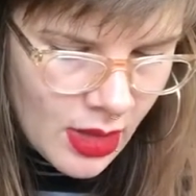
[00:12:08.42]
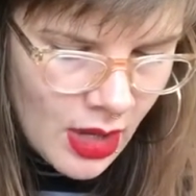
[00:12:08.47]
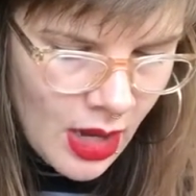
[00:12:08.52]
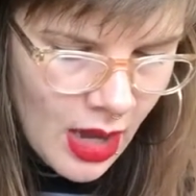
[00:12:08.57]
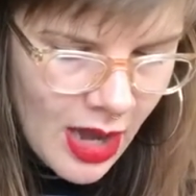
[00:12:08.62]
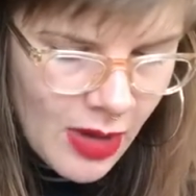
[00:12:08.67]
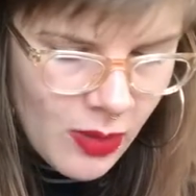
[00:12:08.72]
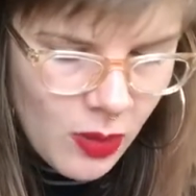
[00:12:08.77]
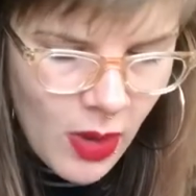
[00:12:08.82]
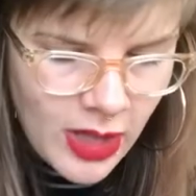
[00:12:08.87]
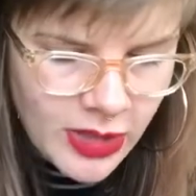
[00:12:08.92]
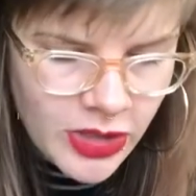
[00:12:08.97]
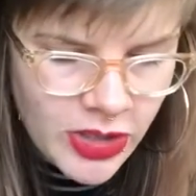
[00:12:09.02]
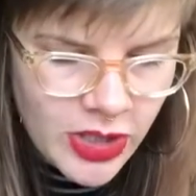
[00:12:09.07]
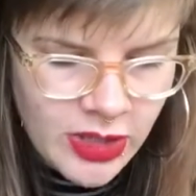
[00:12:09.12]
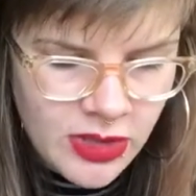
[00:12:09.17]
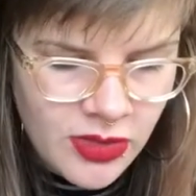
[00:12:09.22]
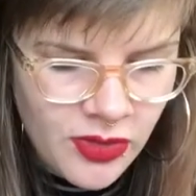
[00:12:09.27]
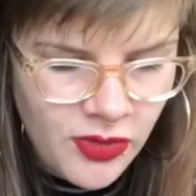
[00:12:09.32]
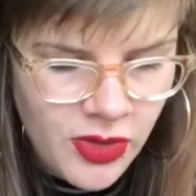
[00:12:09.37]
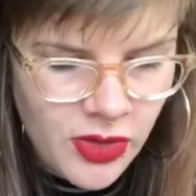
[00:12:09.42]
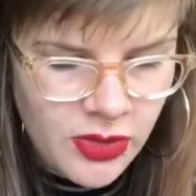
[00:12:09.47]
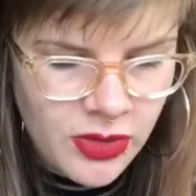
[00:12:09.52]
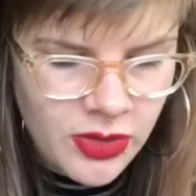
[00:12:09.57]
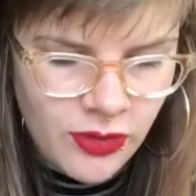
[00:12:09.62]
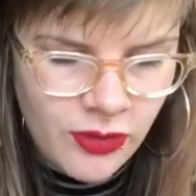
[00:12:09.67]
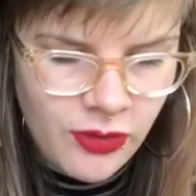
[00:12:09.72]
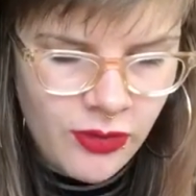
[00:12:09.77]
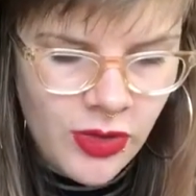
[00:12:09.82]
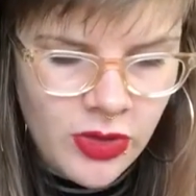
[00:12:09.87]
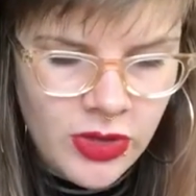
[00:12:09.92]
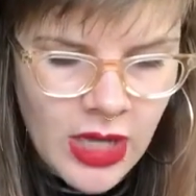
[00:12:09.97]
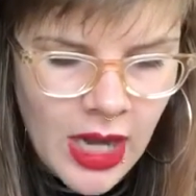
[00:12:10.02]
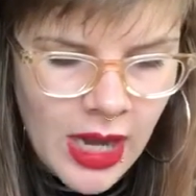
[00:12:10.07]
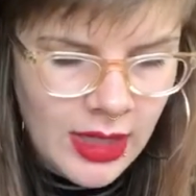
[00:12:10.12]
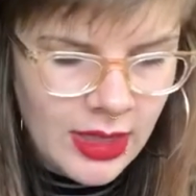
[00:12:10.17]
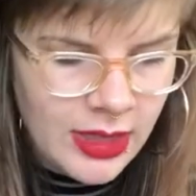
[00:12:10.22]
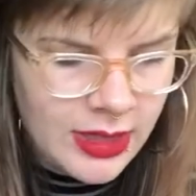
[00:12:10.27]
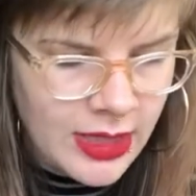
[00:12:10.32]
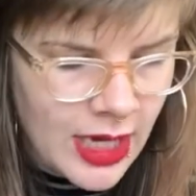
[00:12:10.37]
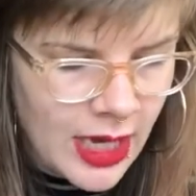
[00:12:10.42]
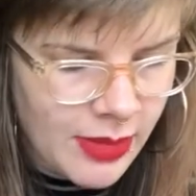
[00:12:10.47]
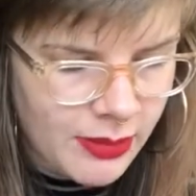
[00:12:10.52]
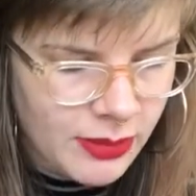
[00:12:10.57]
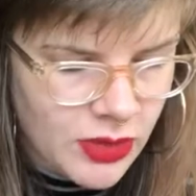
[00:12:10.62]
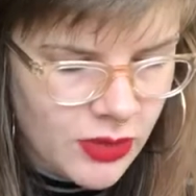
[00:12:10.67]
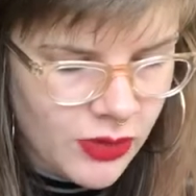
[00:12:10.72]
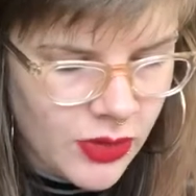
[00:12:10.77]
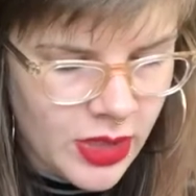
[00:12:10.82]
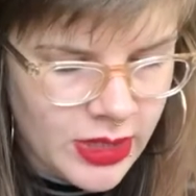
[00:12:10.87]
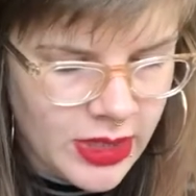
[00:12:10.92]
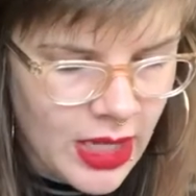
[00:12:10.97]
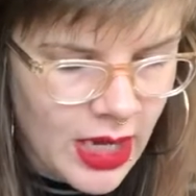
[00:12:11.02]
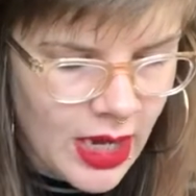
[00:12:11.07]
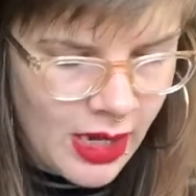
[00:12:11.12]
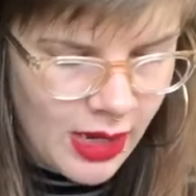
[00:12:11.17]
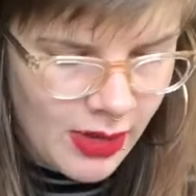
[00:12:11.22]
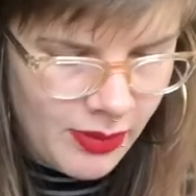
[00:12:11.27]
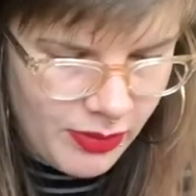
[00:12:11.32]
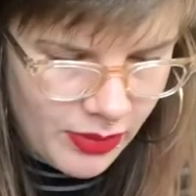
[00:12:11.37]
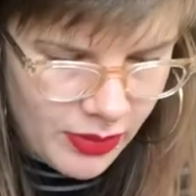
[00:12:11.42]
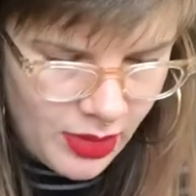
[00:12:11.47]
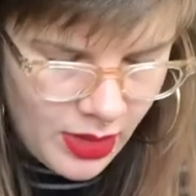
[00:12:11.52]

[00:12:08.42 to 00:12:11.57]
I watched these futile attempts for a time